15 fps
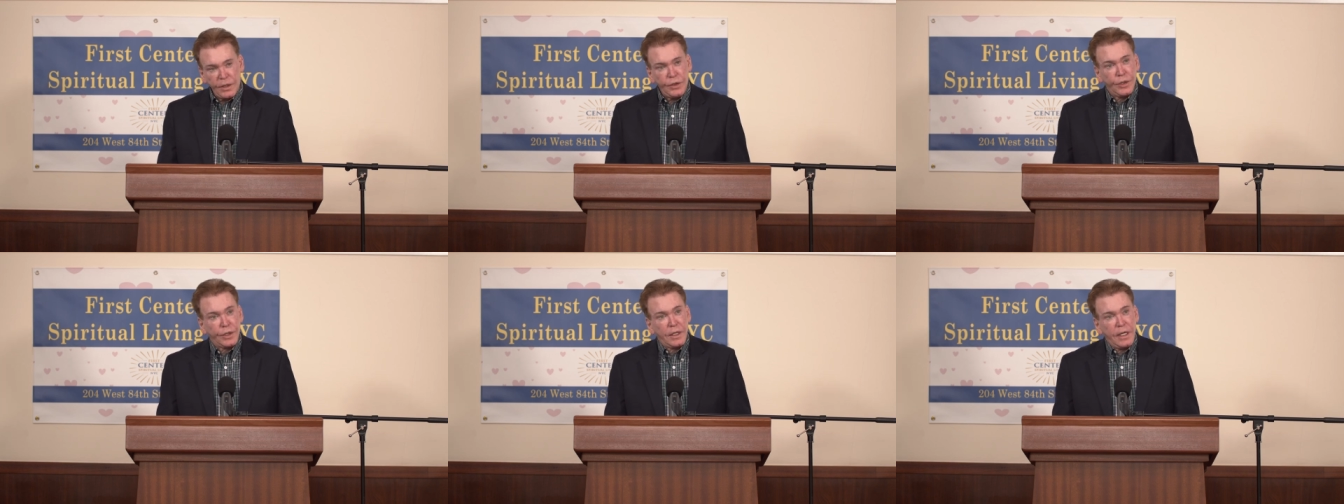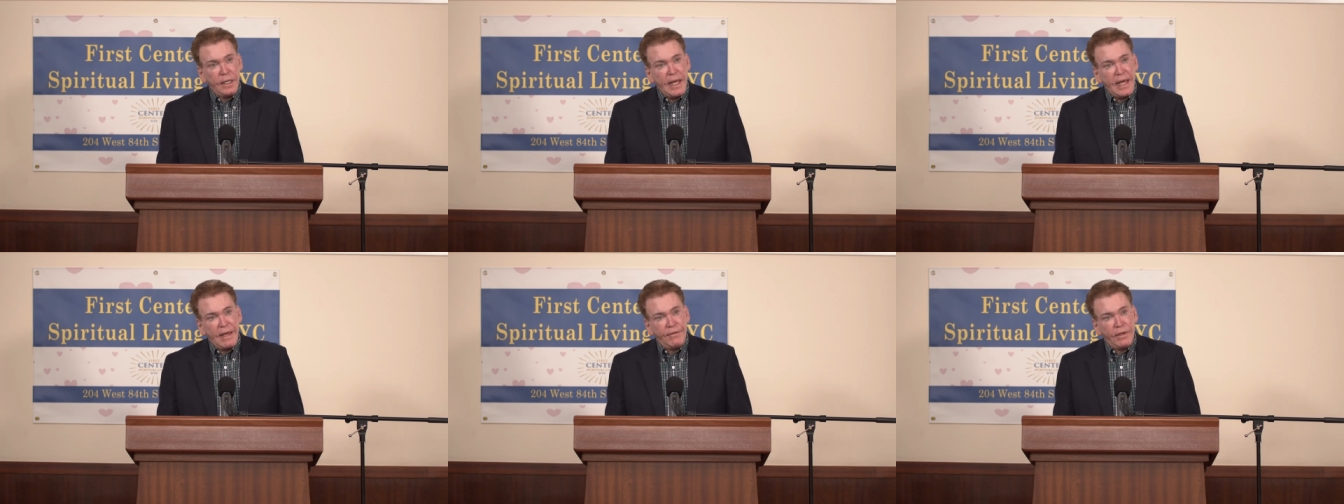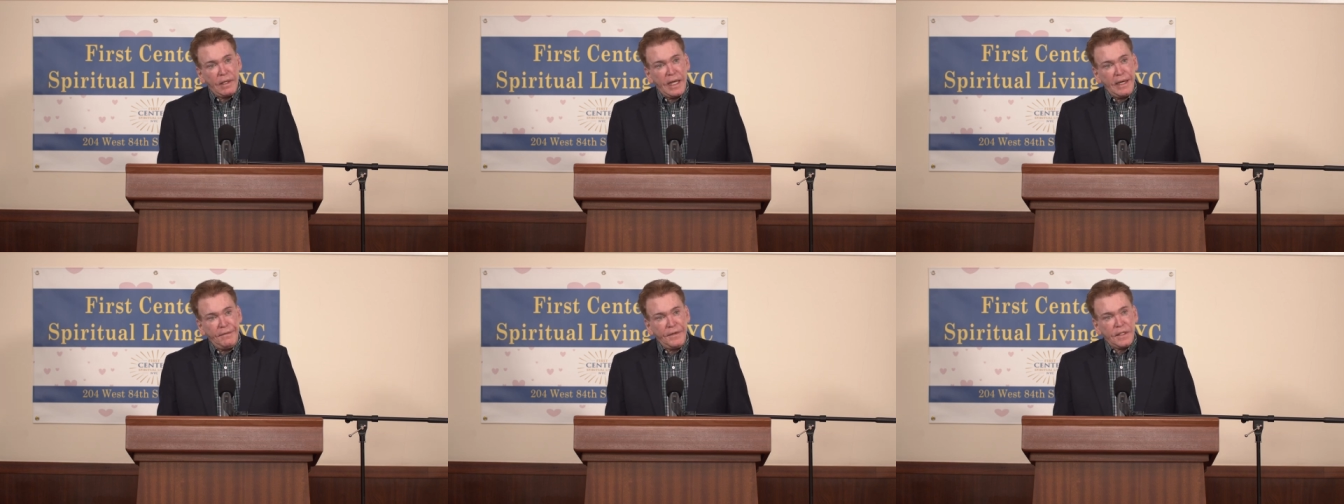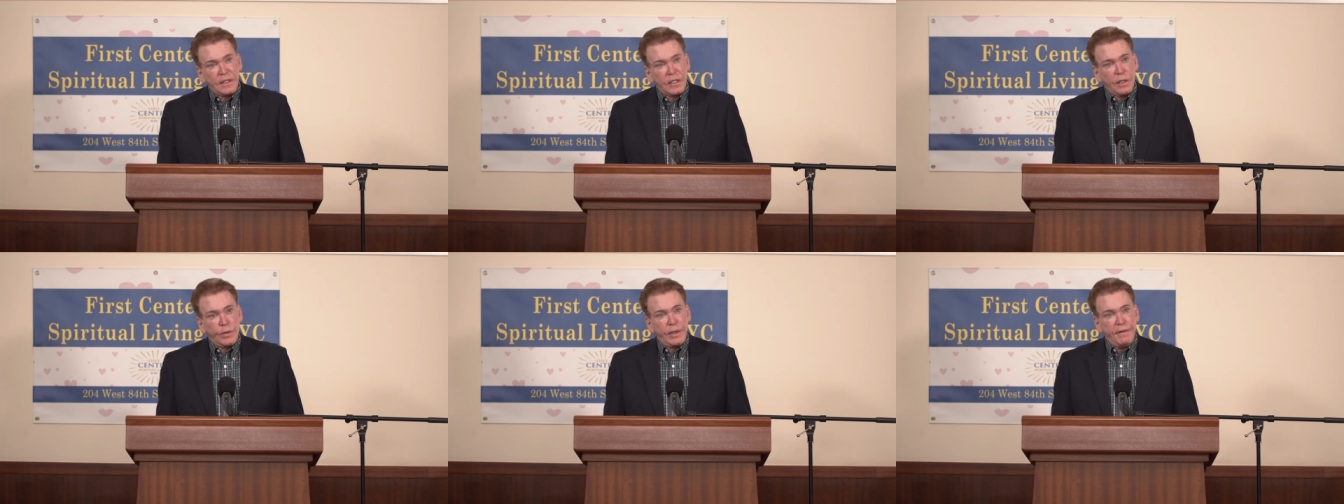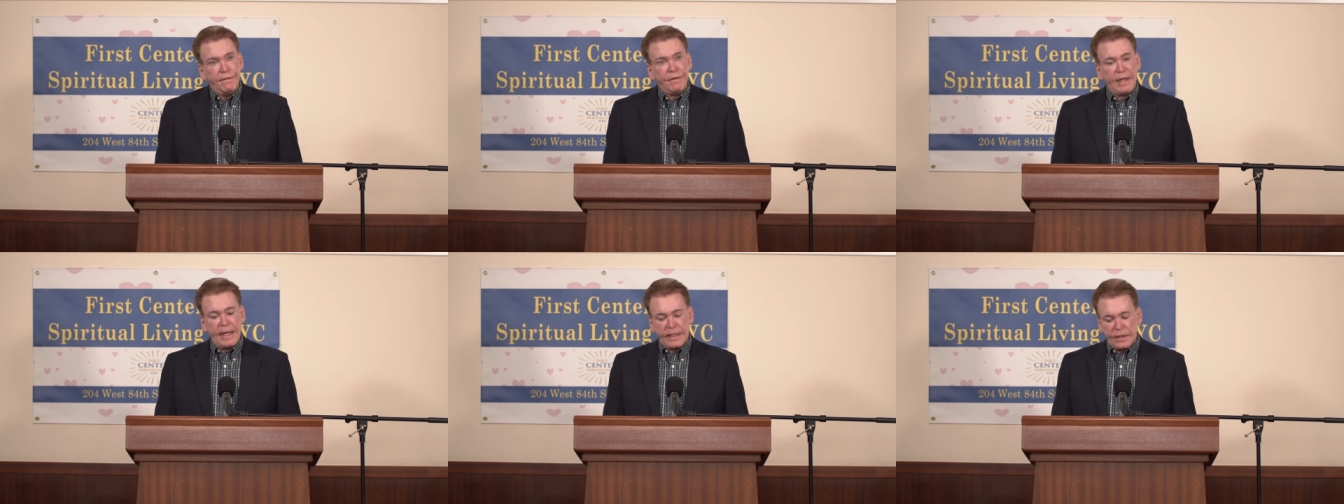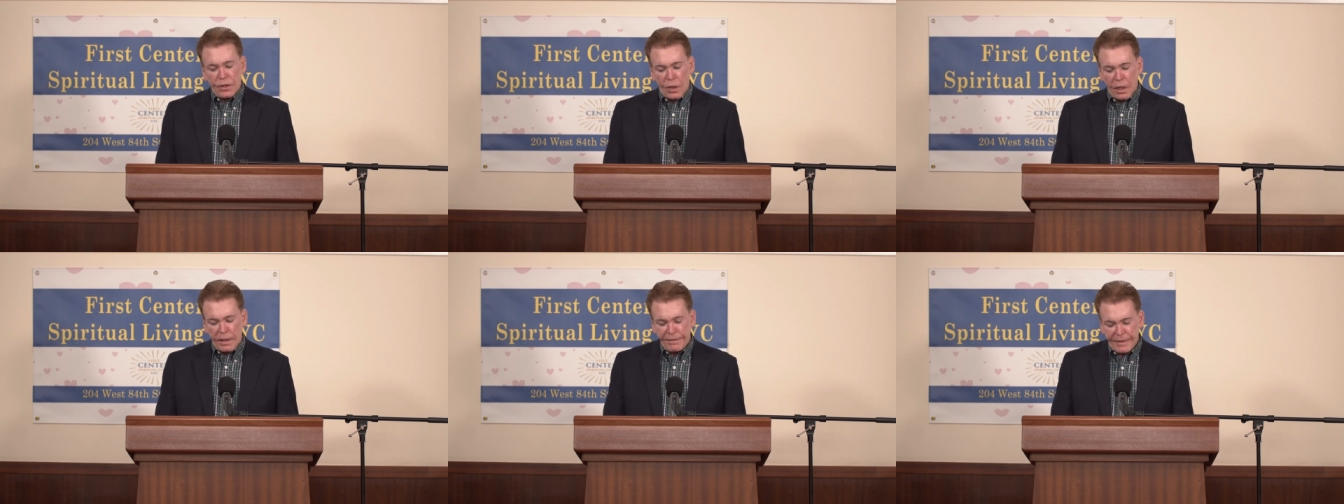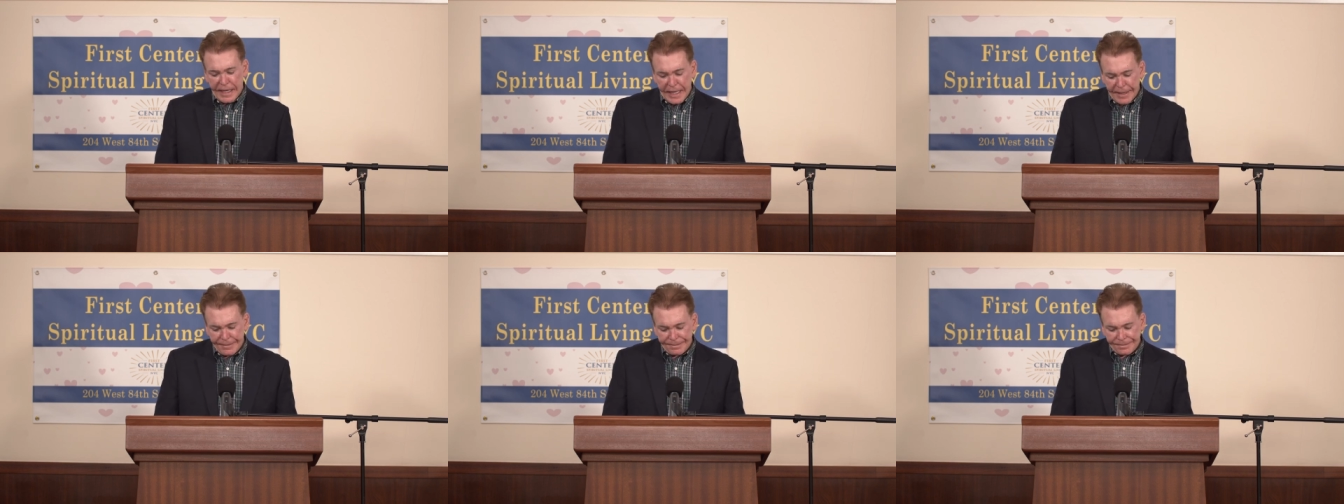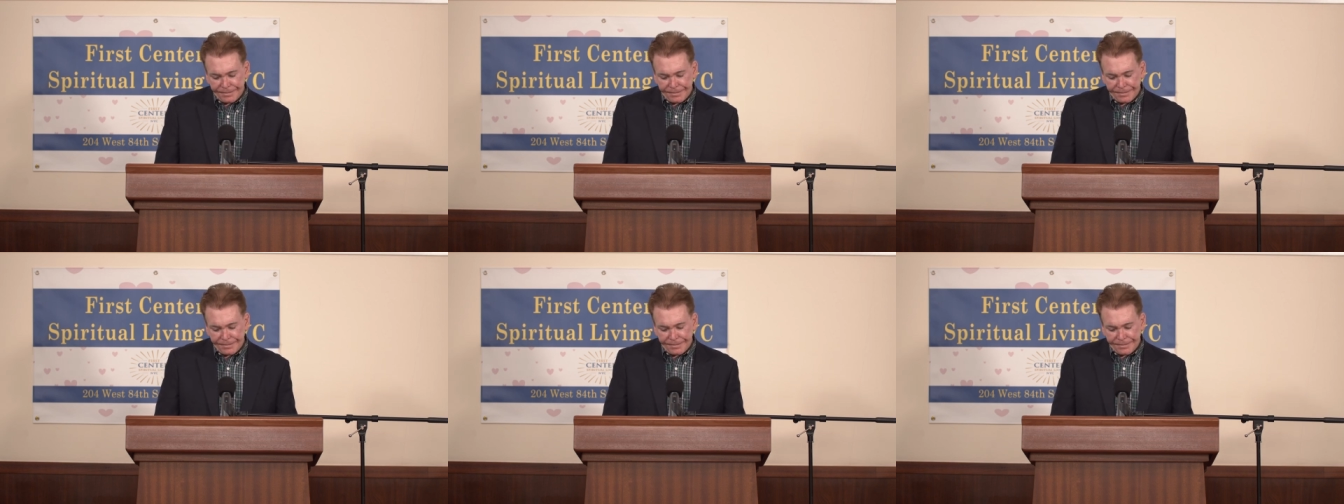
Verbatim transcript: you're going to have a life that's going to reflect all of that.